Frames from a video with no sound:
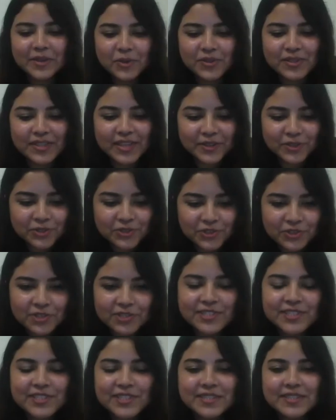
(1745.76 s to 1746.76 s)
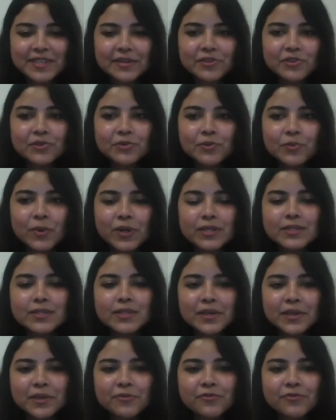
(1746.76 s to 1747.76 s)
Shrishti. Thank you once
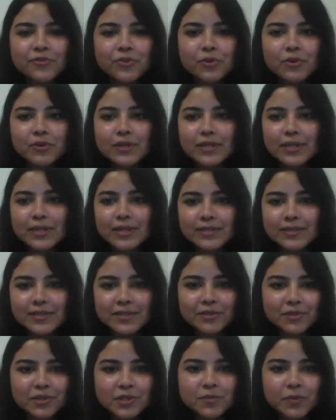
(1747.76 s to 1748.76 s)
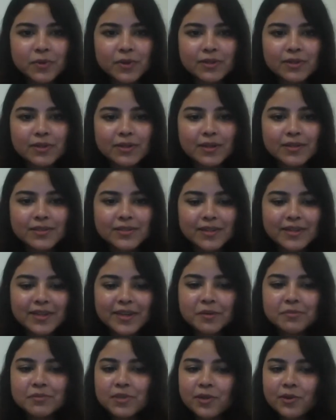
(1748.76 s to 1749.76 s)
again for organizing this podcast, and
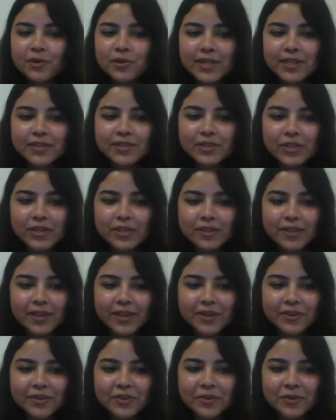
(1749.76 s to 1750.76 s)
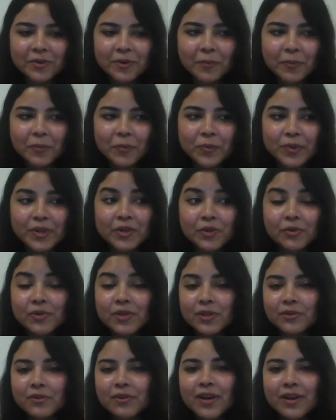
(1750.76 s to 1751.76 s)
I absolutely agree that we do
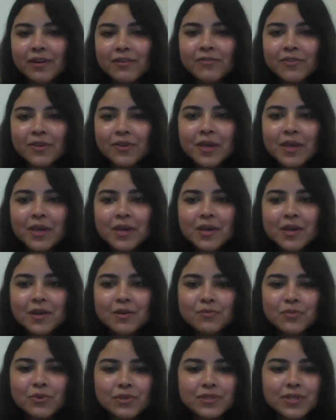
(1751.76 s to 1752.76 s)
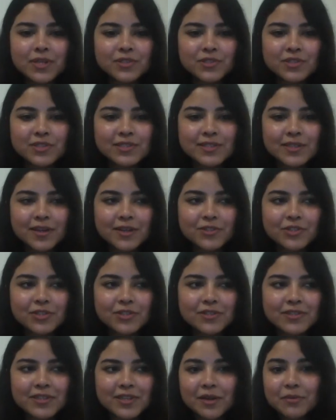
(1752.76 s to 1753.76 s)
need to have more such
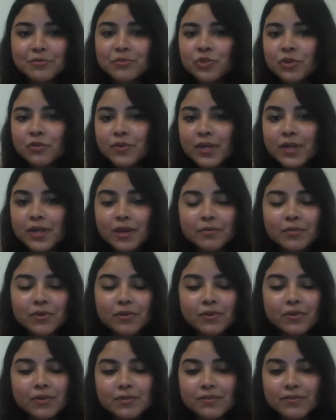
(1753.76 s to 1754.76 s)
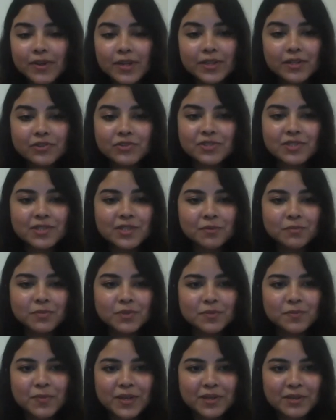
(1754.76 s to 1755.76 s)
discussions, and I'm sure we'll come across very interesting
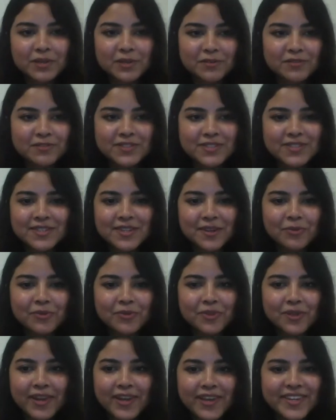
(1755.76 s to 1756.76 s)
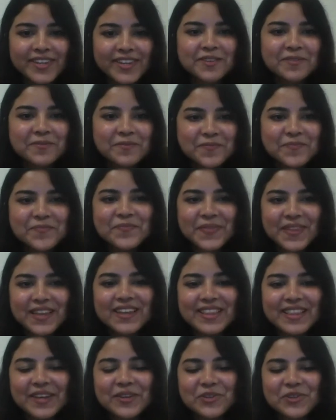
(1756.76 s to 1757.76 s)
perspectives down the line.
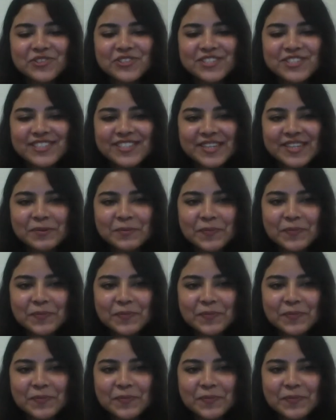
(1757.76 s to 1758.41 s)
Thank you, Shrishti.